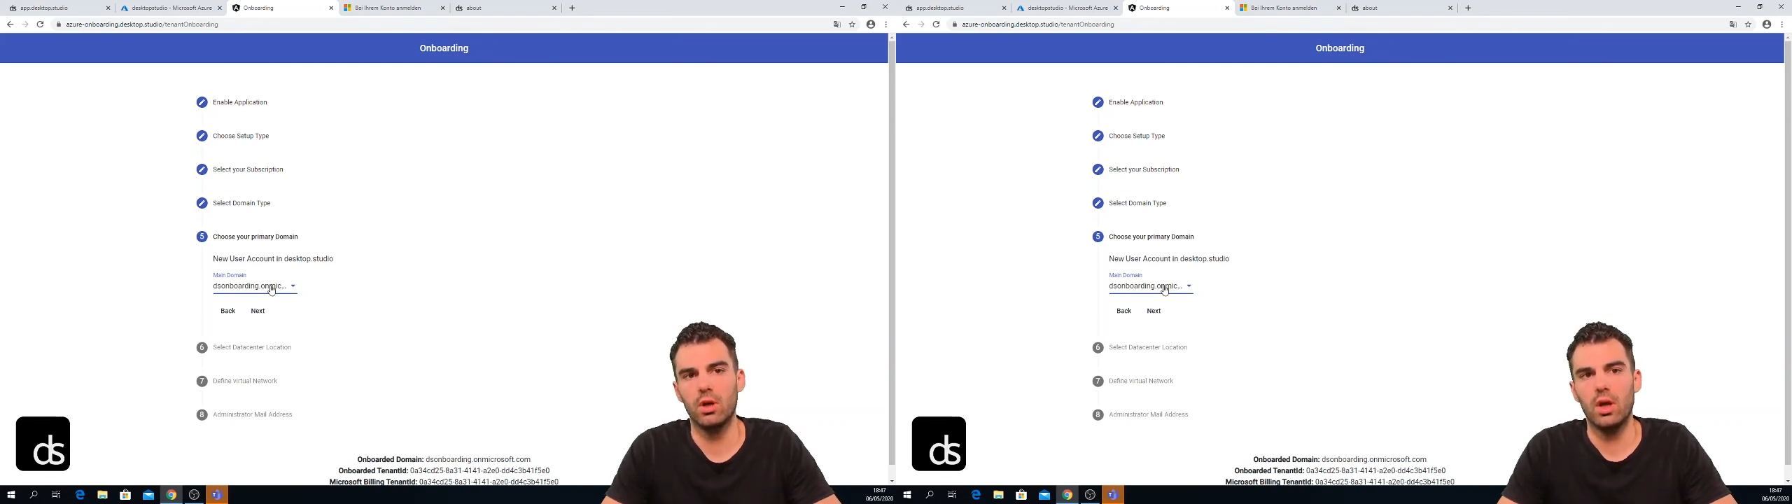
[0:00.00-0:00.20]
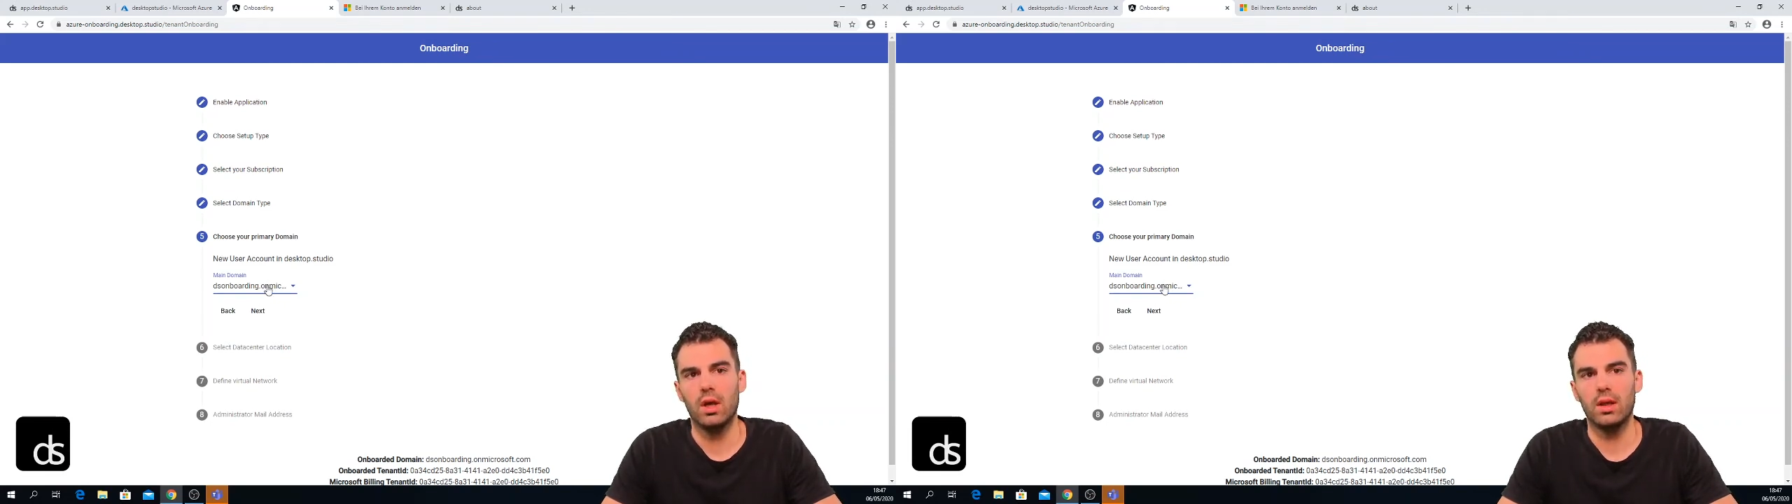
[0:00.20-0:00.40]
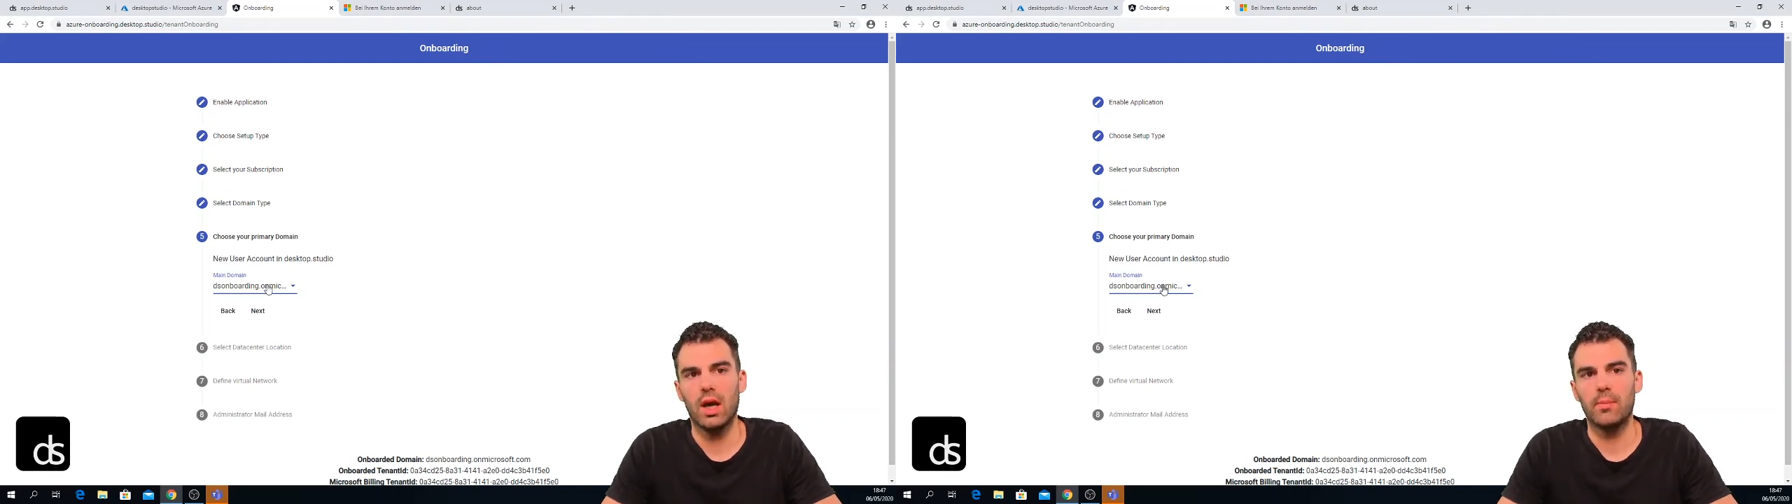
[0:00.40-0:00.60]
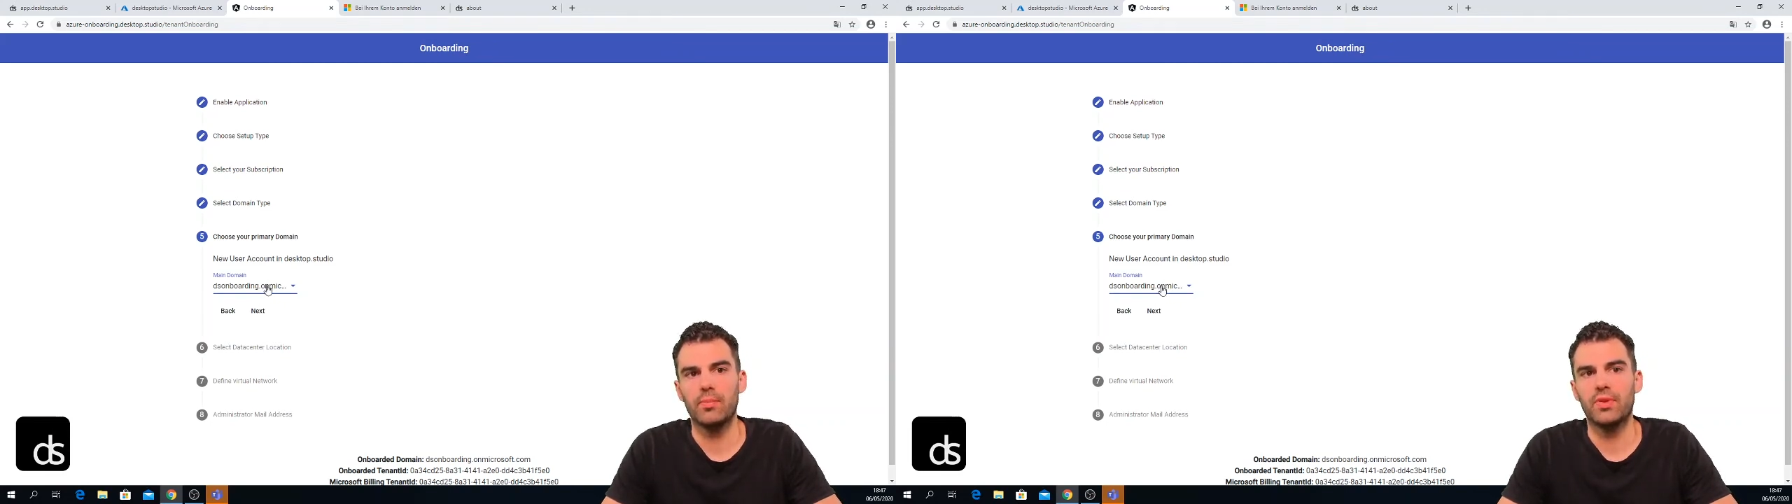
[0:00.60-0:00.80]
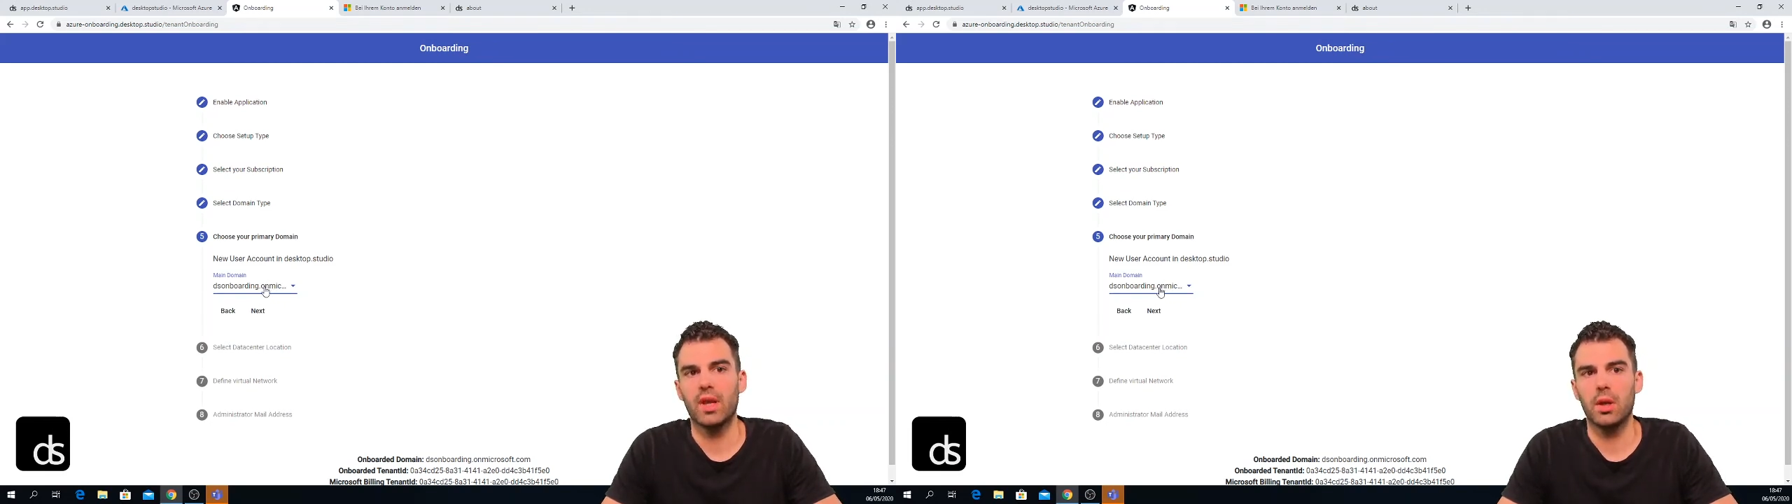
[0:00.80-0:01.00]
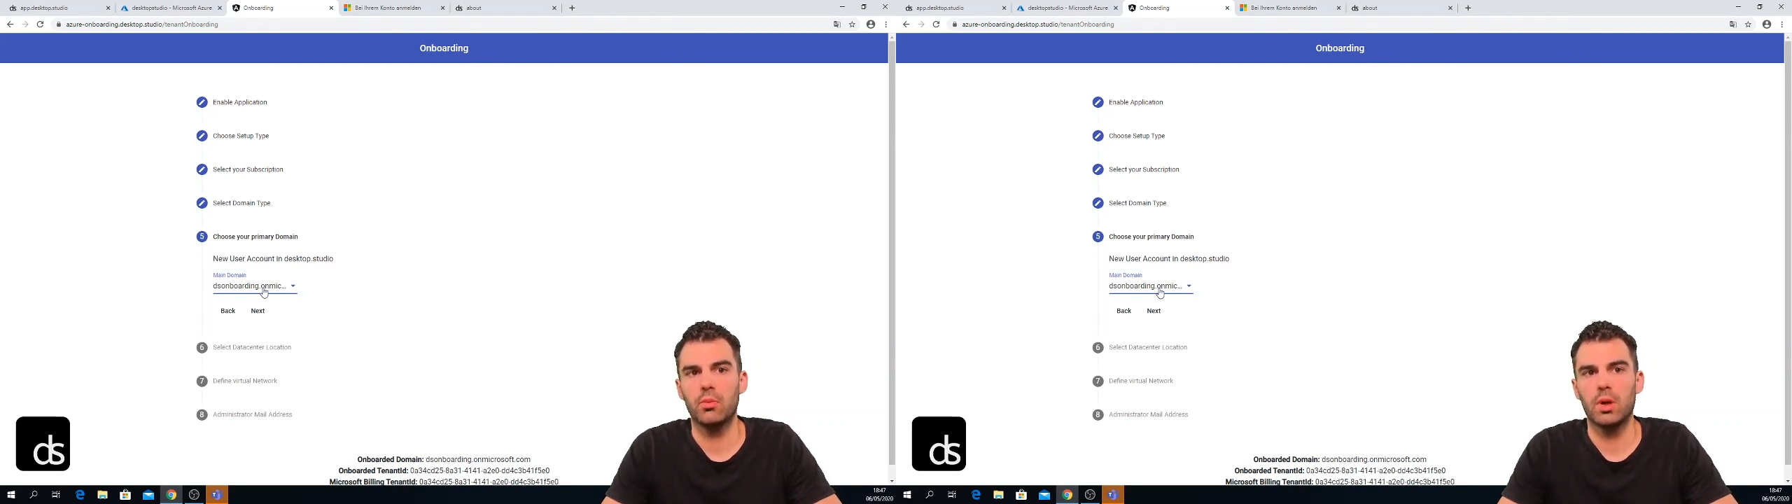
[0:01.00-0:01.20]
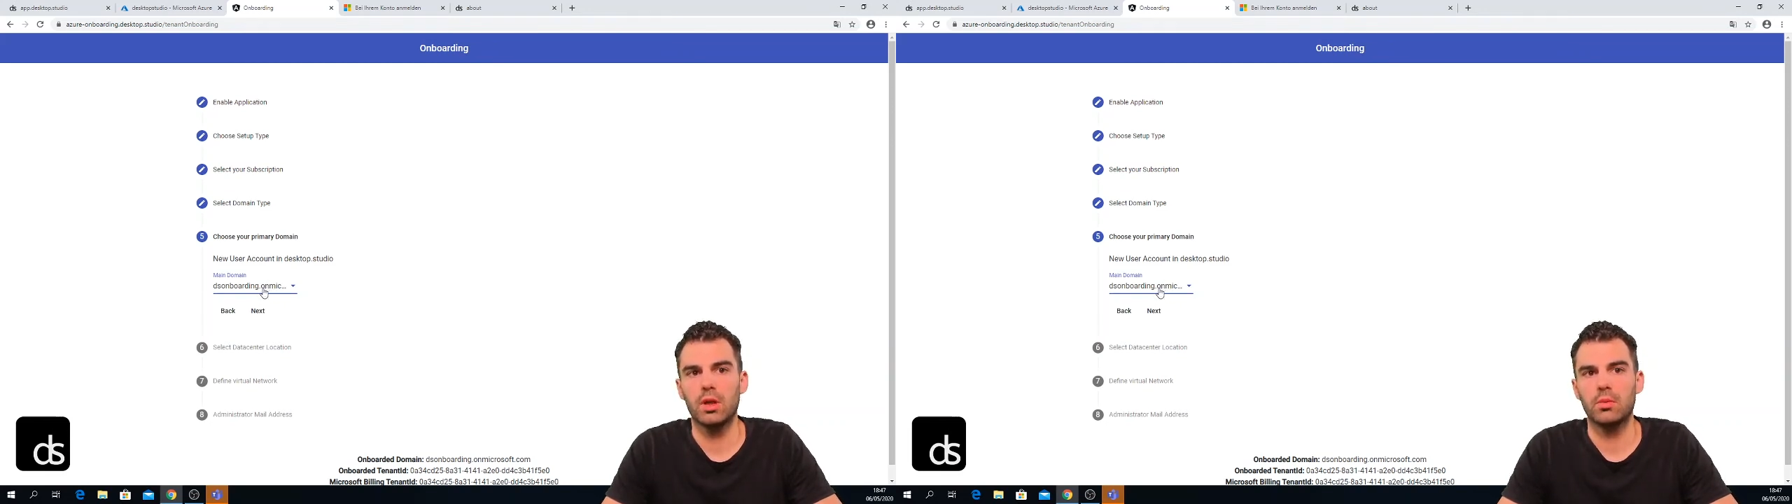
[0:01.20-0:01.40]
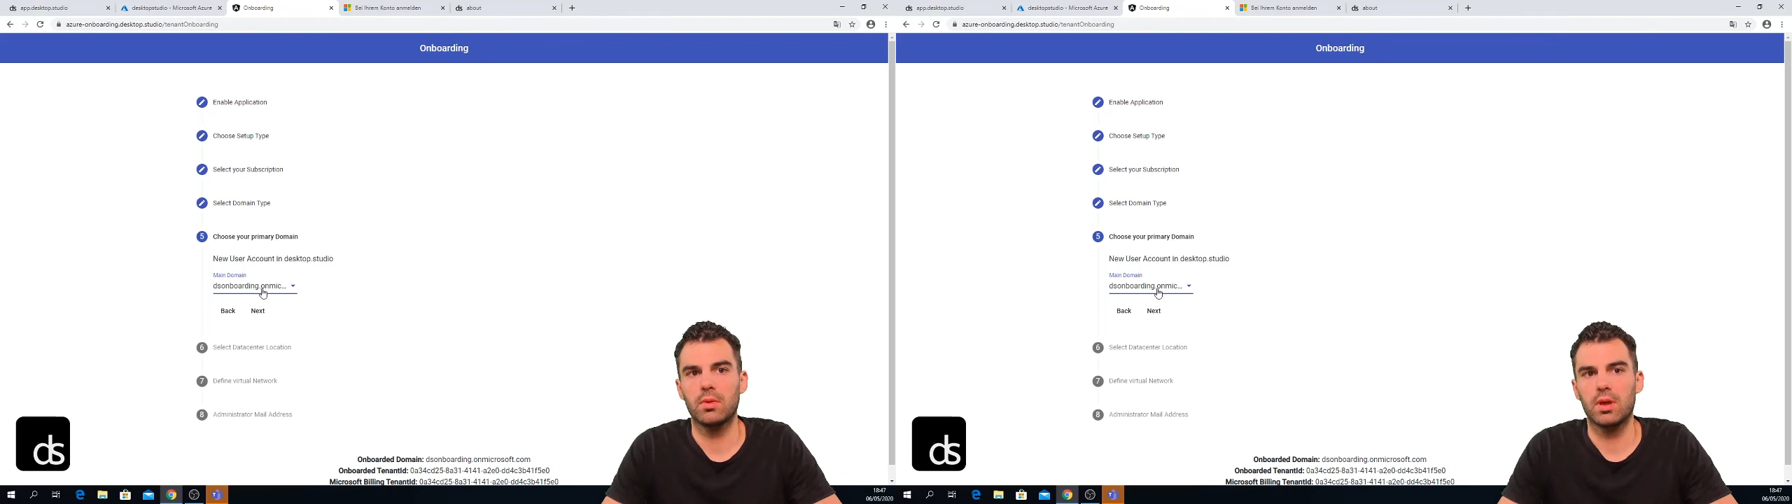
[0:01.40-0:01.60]
they
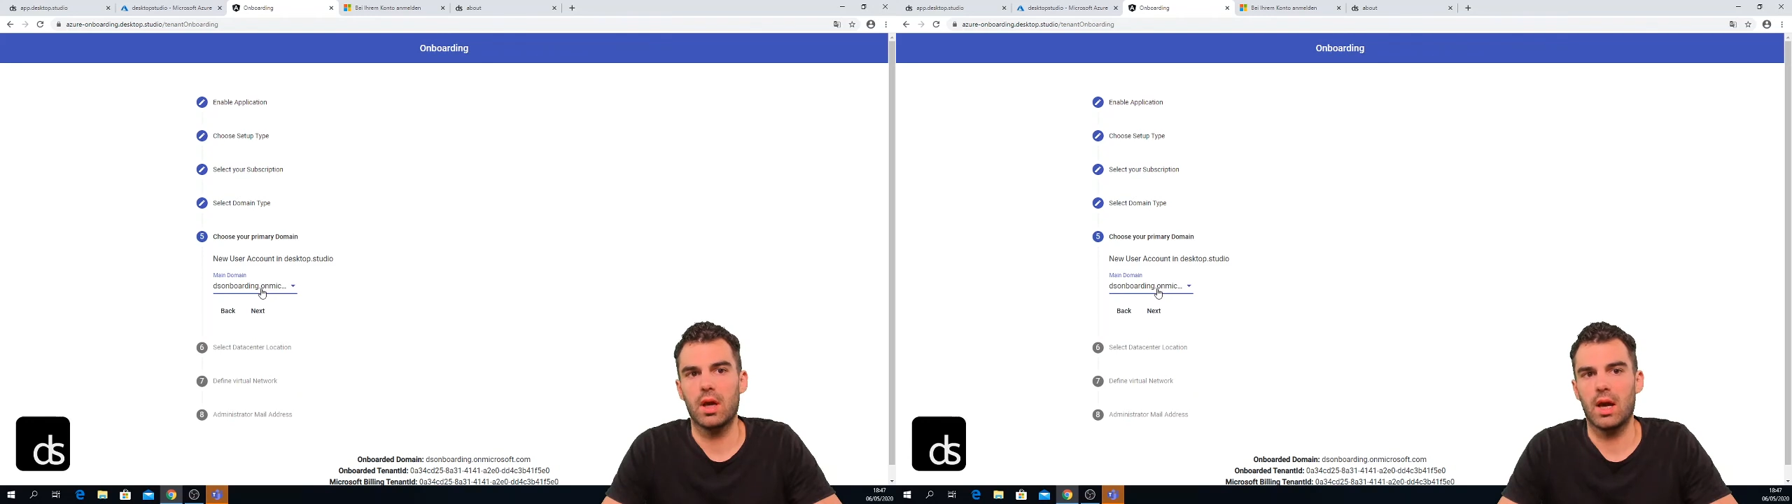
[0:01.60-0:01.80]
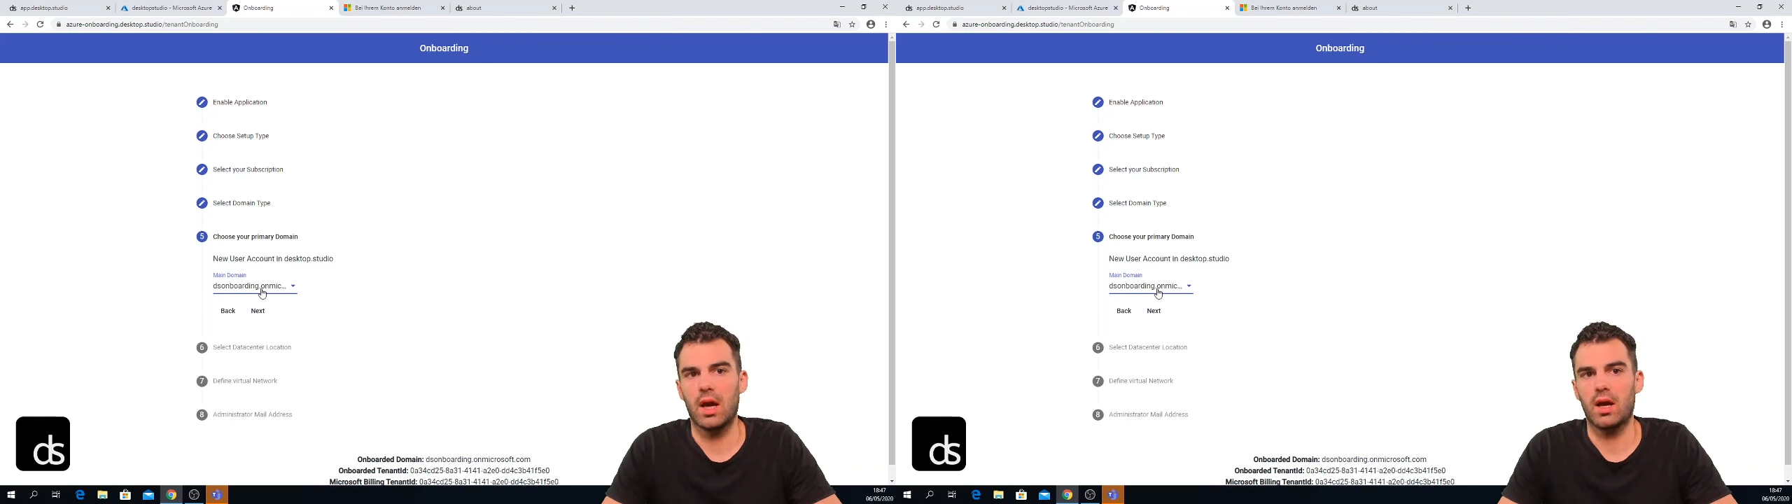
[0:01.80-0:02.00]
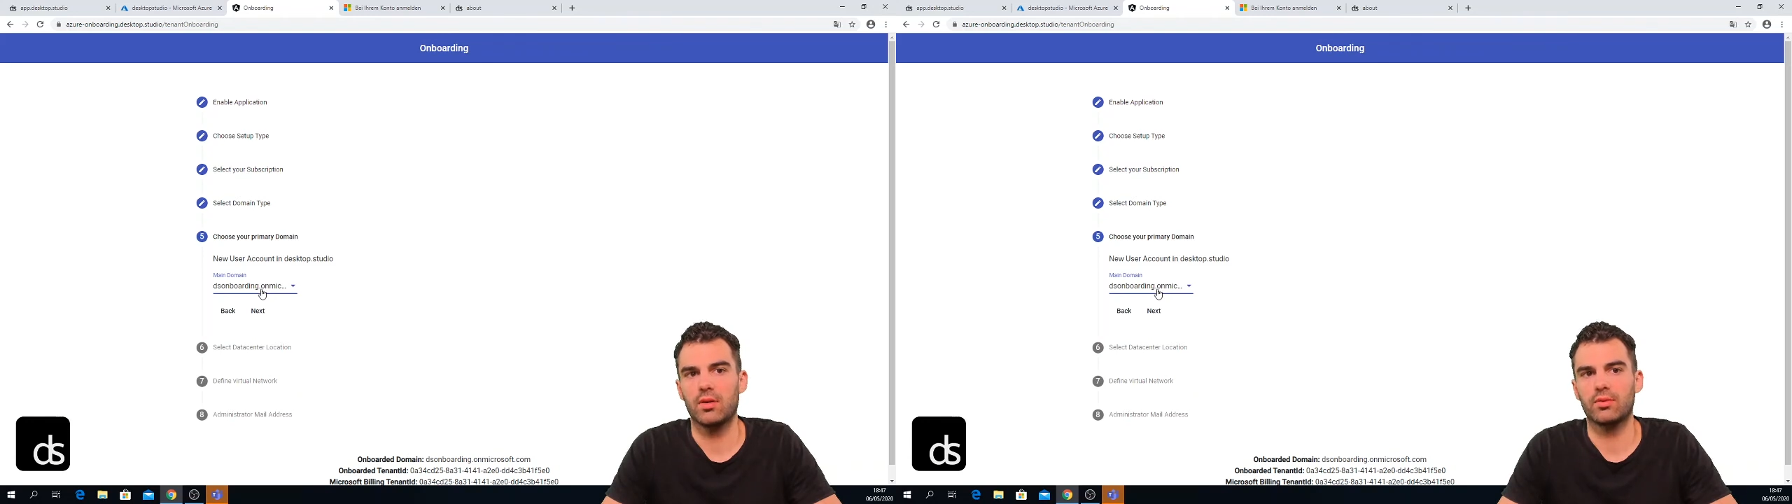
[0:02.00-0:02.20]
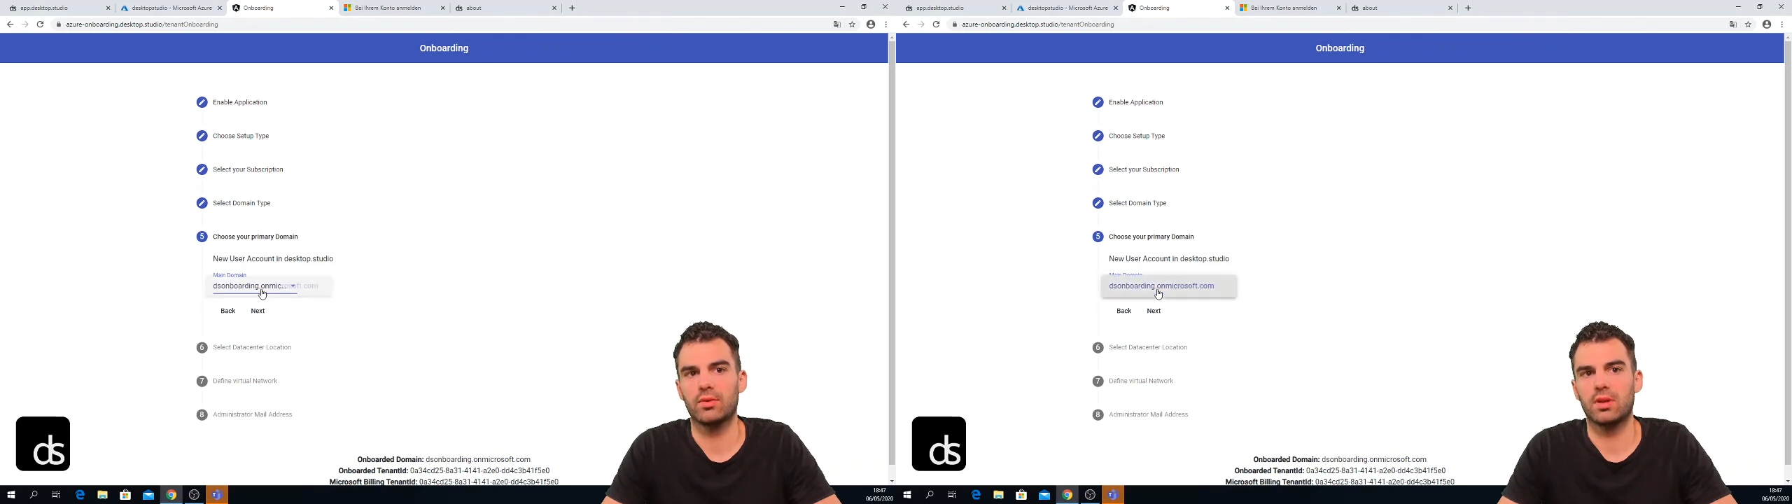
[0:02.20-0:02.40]
will have